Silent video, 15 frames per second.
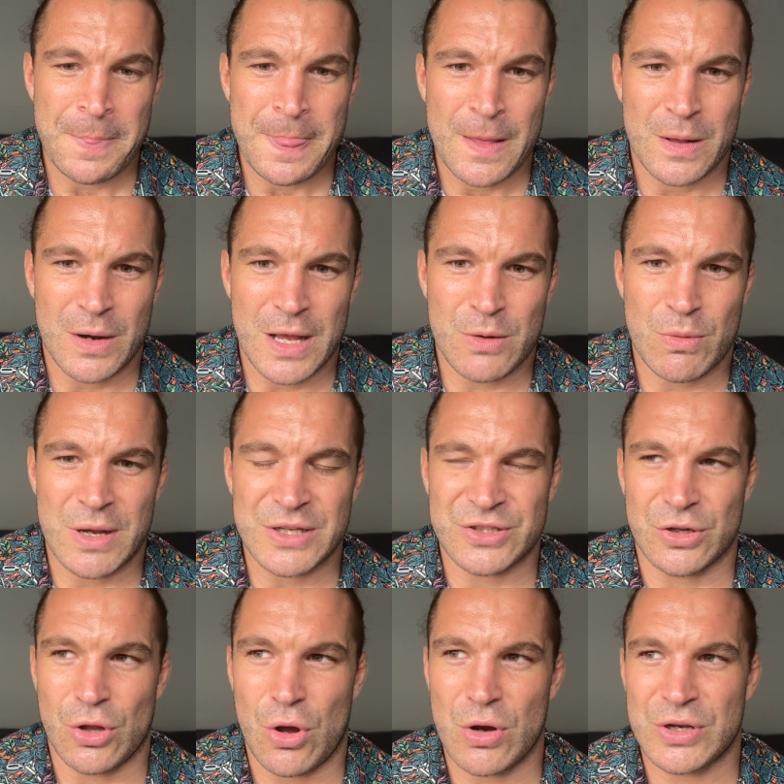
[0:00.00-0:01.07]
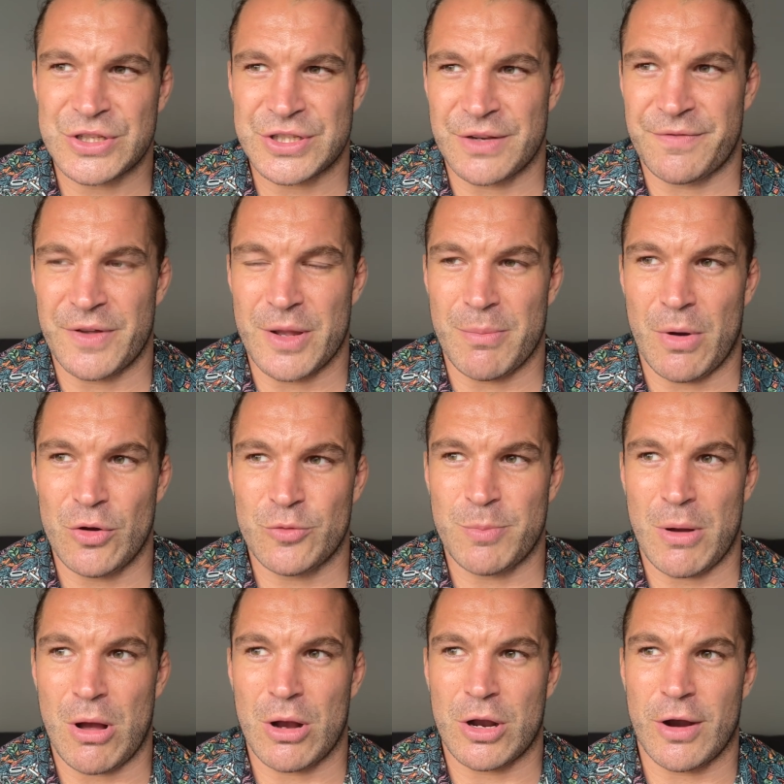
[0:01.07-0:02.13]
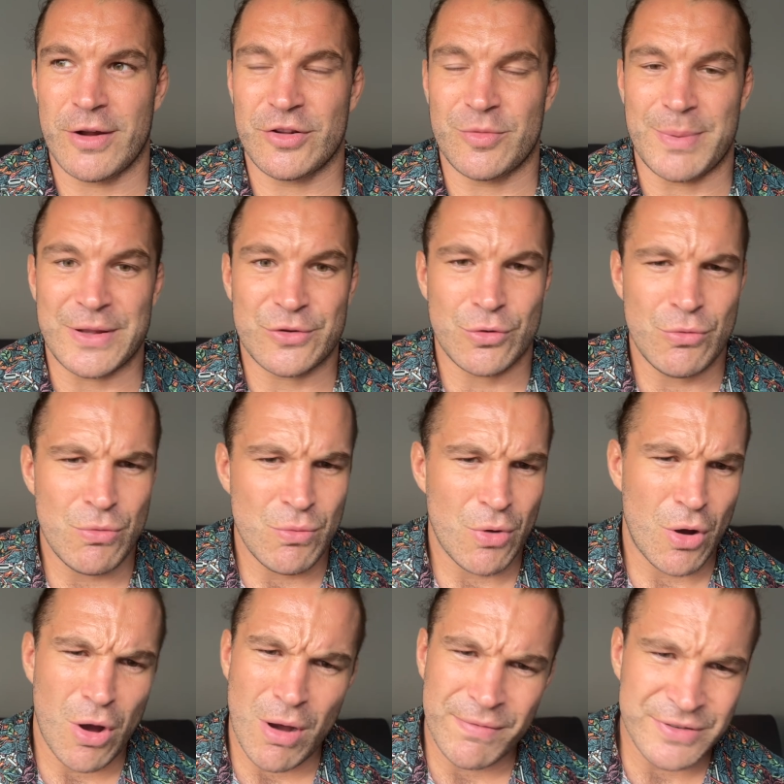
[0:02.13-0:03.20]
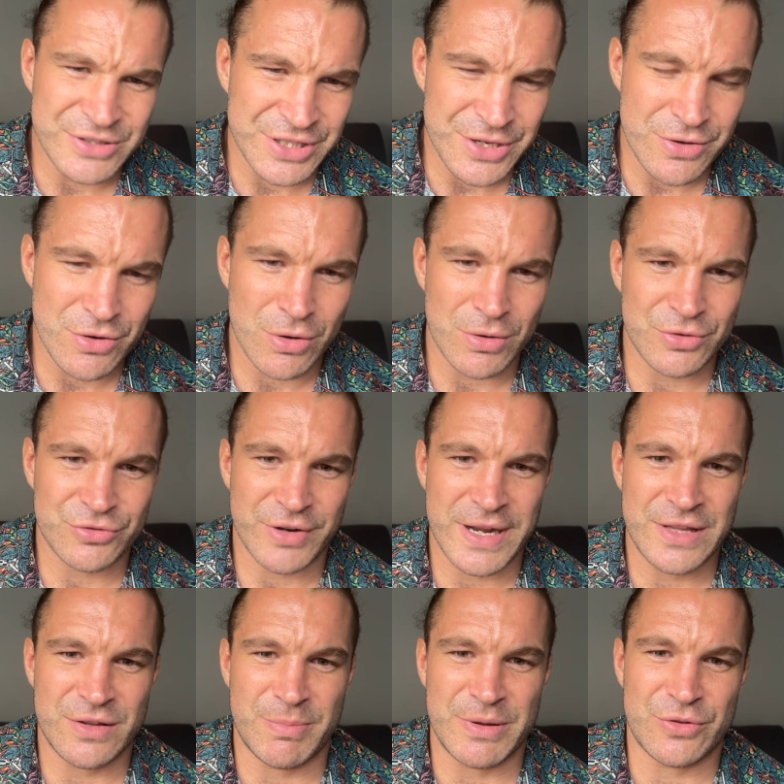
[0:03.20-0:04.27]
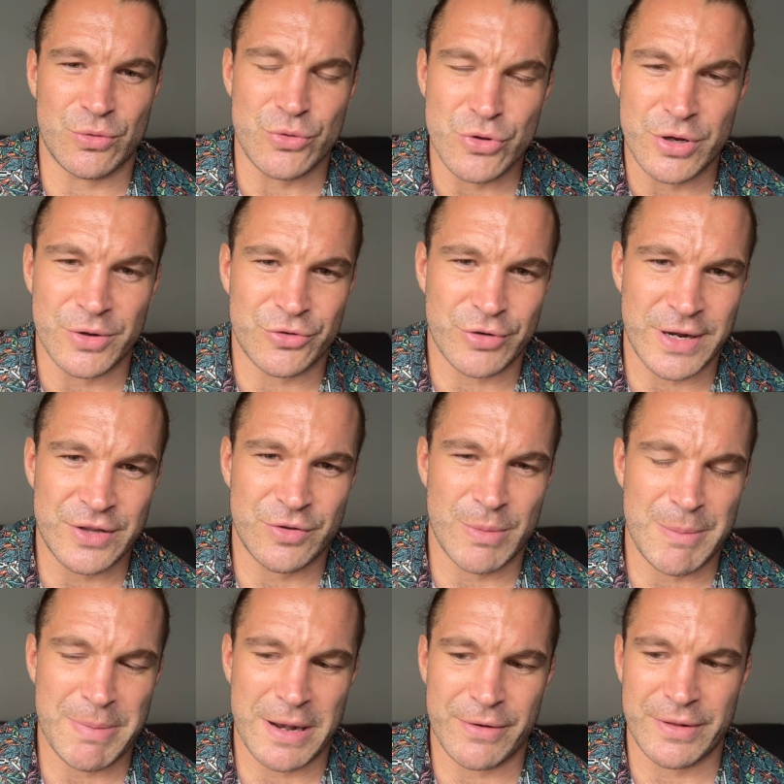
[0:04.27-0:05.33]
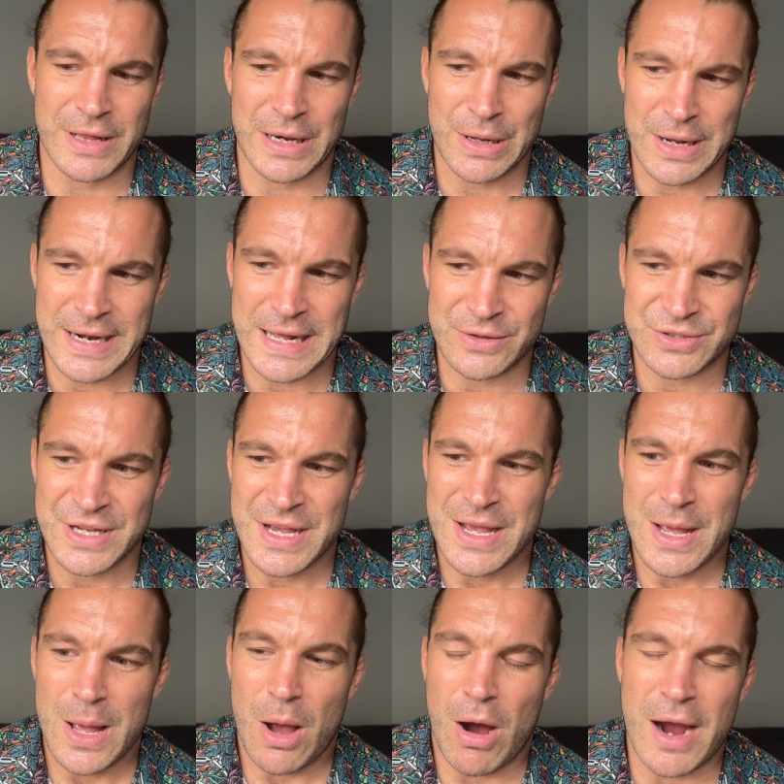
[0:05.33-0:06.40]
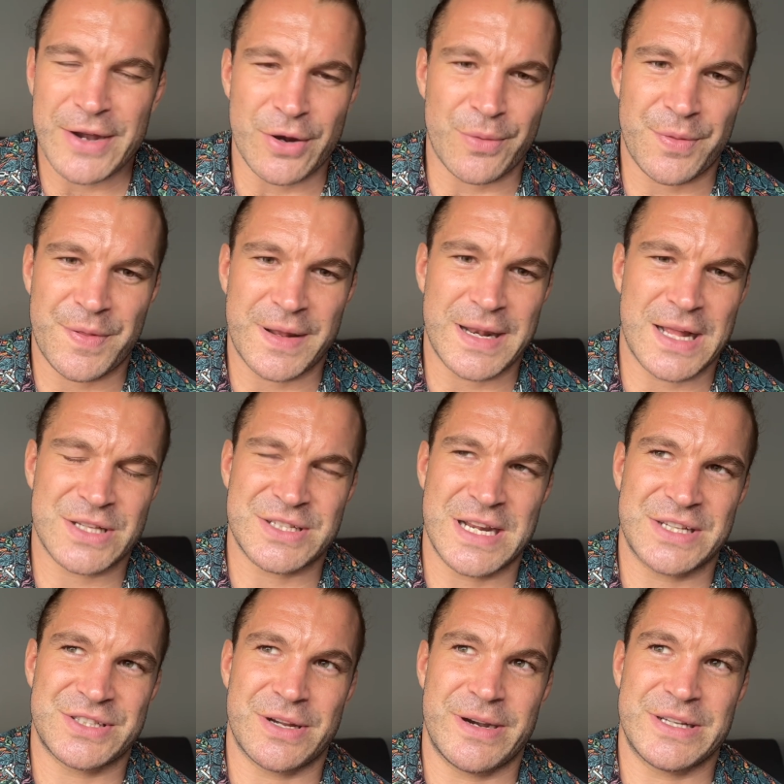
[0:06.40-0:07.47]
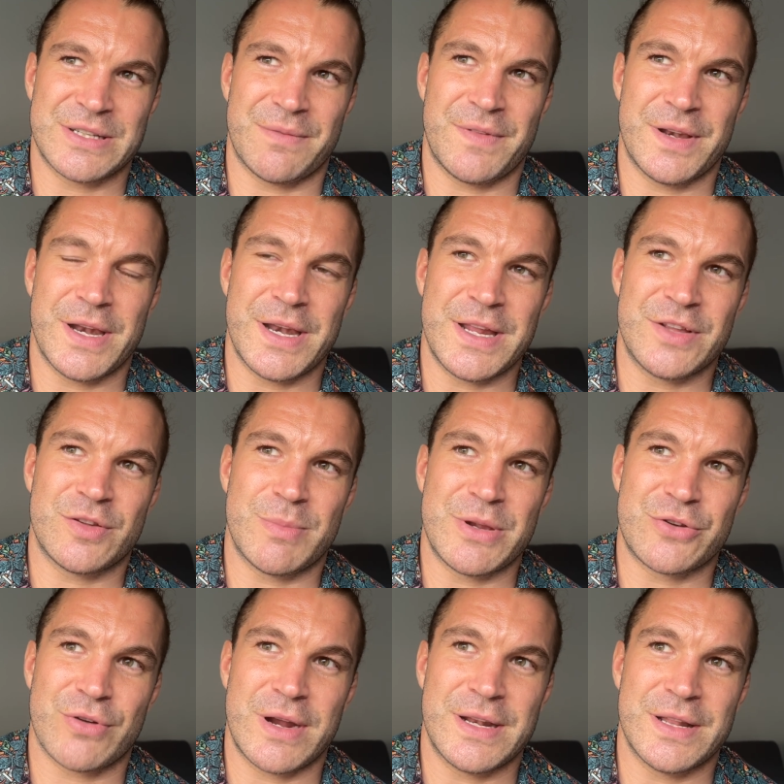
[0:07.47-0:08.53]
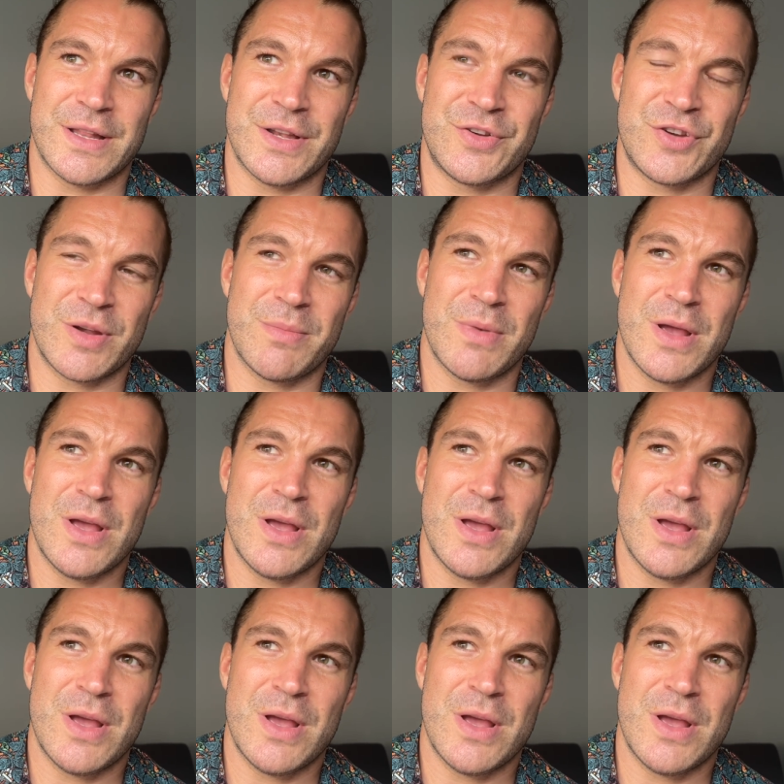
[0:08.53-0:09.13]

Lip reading: Likewise, locks for the most part are going to be tall. Obviously, you can't train to be tall. You can train to be better in the lineouts. I don't think that's necessarily something that needs to be trained in the gym.